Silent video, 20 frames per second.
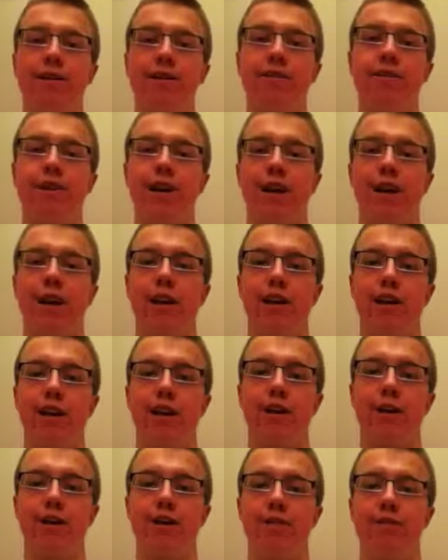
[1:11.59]
second
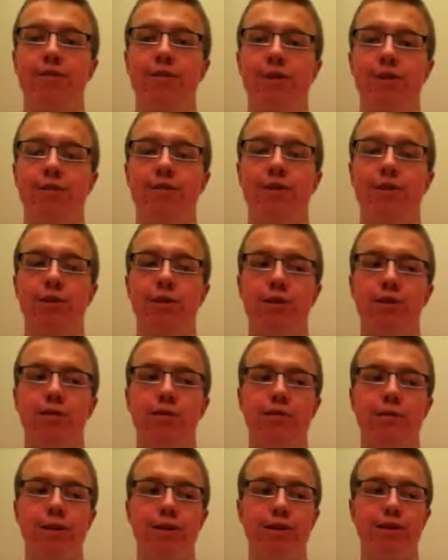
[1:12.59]
year of
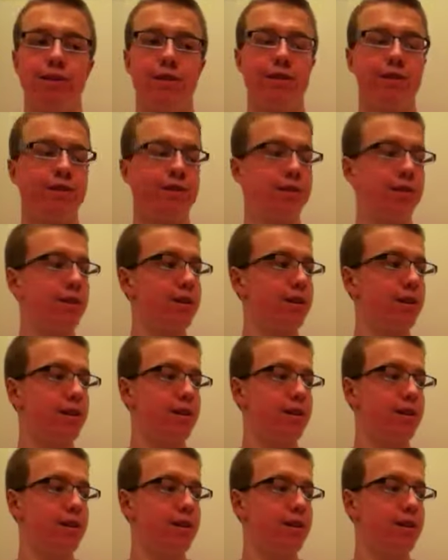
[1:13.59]
YouTube business.